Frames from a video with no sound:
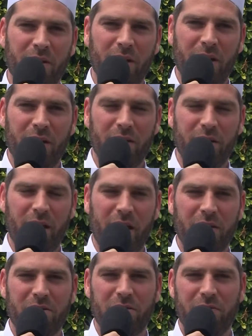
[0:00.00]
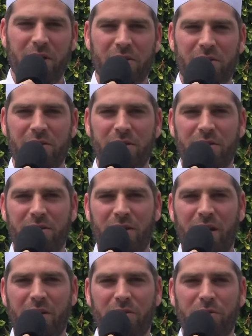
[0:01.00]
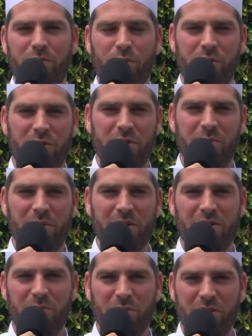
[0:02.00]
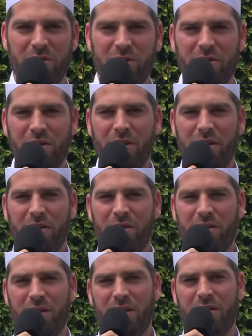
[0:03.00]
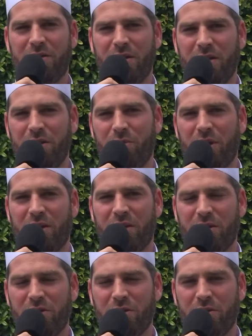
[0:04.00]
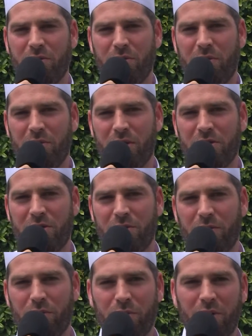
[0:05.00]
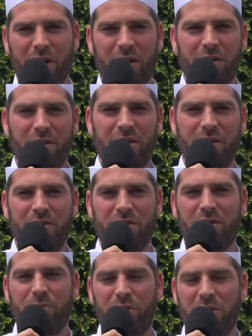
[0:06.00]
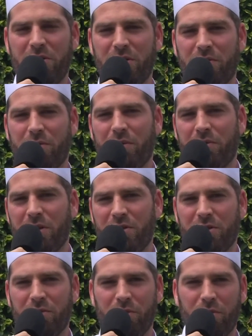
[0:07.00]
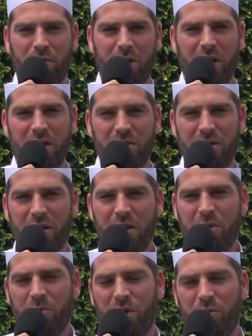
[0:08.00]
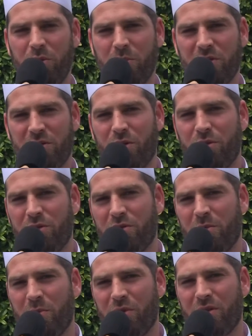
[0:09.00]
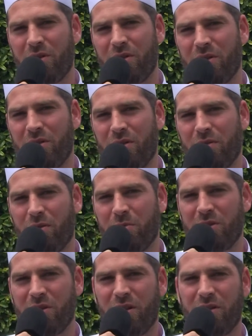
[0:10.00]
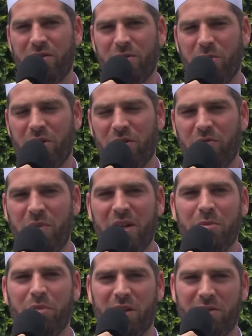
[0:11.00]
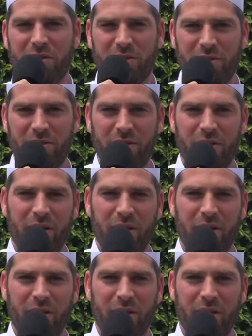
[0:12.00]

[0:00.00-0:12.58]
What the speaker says: And the act of fasting is an act of worship and submission that is in recognition of the revelation of the Quran and in celebration of the revelation of the Quran. But we must always remember that Ramadan is a month of many blessings.